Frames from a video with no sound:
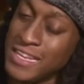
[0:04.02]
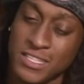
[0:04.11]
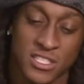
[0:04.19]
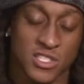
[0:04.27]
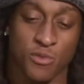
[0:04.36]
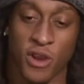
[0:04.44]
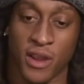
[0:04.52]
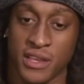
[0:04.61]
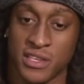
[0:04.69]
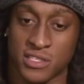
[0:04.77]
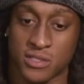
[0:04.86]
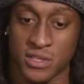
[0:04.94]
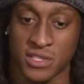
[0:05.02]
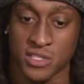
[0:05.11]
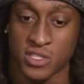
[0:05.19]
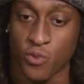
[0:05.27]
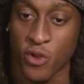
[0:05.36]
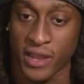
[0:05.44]
He's just smart. He's
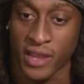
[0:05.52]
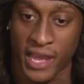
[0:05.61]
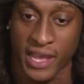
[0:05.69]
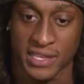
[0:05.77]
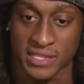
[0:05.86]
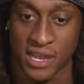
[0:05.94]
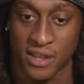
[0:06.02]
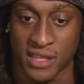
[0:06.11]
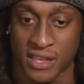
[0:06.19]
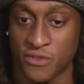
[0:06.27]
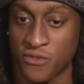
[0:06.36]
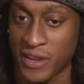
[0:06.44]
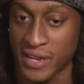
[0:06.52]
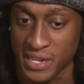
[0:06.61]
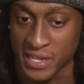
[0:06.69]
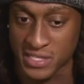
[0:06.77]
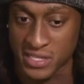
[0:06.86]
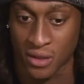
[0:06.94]
a smart guy. He's out there. He's very
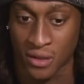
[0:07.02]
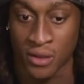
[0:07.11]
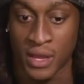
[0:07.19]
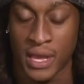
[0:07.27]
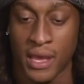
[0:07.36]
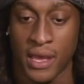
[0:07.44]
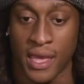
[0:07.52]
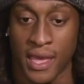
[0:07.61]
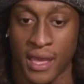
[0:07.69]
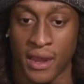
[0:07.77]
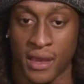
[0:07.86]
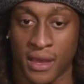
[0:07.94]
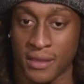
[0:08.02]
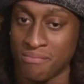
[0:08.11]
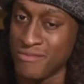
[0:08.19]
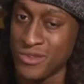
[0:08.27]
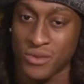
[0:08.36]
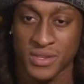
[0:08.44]
detailed. And
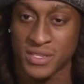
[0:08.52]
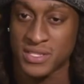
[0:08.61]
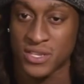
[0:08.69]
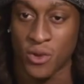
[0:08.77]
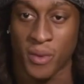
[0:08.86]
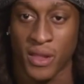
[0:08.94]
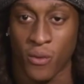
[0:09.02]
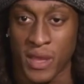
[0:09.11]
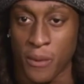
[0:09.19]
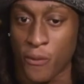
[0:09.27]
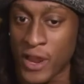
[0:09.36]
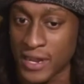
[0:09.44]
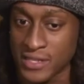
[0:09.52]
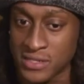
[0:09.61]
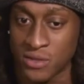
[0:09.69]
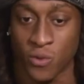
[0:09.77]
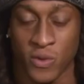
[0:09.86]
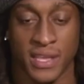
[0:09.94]
you can just tell by the way he
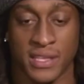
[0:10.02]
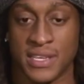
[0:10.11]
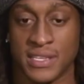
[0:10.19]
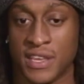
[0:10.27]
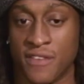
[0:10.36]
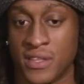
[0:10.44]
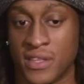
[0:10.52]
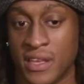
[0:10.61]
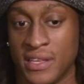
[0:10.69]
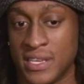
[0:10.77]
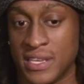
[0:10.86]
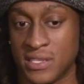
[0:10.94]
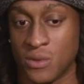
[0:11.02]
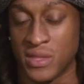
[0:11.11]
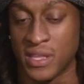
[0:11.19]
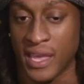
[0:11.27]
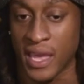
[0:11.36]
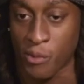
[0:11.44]
practices, the way he takes everything. He takes it
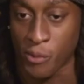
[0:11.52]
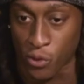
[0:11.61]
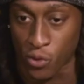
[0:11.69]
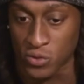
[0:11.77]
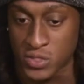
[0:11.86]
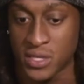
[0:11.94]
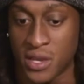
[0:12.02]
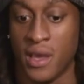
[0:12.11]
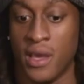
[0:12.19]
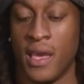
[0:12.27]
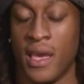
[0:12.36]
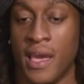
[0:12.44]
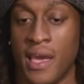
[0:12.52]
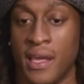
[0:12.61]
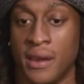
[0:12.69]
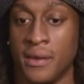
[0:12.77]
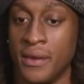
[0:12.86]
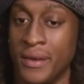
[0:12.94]
with the game approach.
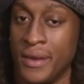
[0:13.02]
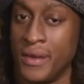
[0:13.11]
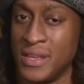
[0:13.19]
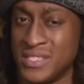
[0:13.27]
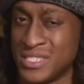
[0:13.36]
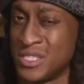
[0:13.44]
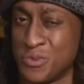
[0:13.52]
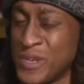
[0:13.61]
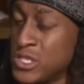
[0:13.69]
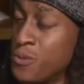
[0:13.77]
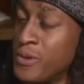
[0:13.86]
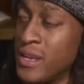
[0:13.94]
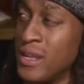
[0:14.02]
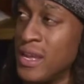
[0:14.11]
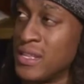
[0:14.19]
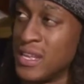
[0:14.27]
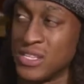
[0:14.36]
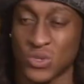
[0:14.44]
And he's just a special player
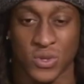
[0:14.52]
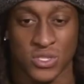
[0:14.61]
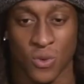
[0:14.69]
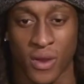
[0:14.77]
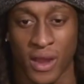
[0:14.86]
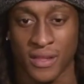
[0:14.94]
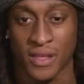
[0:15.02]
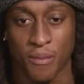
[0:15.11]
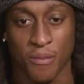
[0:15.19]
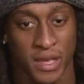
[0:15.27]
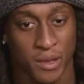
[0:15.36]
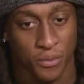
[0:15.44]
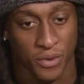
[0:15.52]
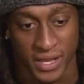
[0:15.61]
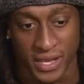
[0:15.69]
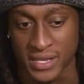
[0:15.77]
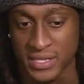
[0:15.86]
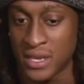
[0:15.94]
like that. So he's going out there making
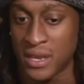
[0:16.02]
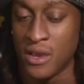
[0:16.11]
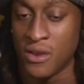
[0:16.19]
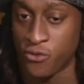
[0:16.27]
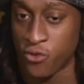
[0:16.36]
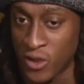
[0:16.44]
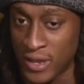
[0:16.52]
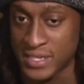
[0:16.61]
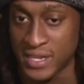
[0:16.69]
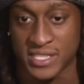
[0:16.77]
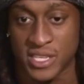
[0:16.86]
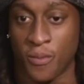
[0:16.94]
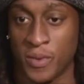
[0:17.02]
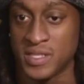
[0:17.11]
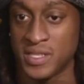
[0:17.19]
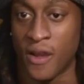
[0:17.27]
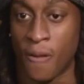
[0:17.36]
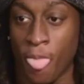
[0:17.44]
plays for us, and he's helping
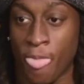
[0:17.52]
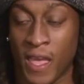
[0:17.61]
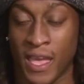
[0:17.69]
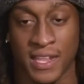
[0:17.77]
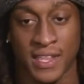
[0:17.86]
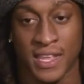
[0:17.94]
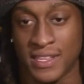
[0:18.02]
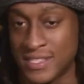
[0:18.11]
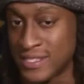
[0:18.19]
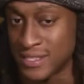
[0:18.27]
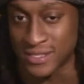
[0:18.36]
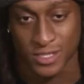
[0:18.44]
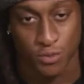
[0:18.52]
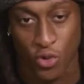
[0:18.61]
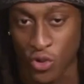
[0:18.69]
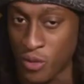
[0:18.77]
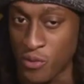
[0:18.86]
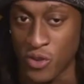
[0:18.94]
us out. And then just the
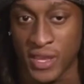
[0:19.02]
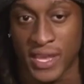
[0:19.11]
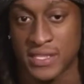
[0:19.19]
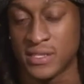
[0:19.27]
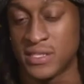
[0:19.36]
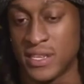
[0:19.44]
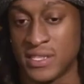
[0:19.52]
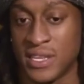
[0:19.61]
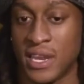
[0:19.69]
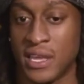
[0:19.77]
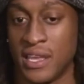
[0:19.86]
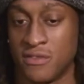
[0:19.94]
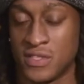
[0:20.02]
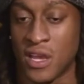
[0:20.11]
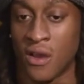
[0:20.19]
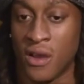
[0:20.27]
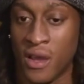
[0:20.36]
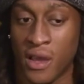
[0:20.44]
small communication things that he gives
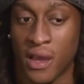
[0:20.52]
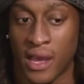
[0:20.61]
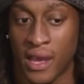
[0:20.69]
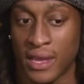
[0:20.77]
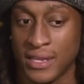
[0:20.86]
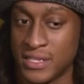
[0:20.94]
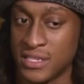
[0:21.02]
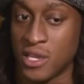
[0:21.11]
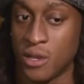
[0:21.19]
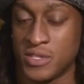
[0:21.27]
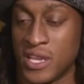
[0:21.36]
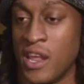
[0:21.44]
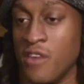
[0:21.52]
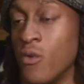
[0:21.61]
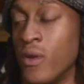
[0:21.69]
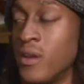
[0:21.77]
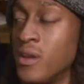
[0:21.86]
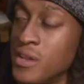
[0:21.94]
out, it just helps out
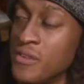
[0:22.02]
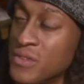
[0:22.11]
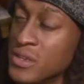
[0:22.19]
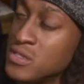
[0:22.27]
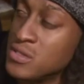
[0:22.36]
everyone on the defense.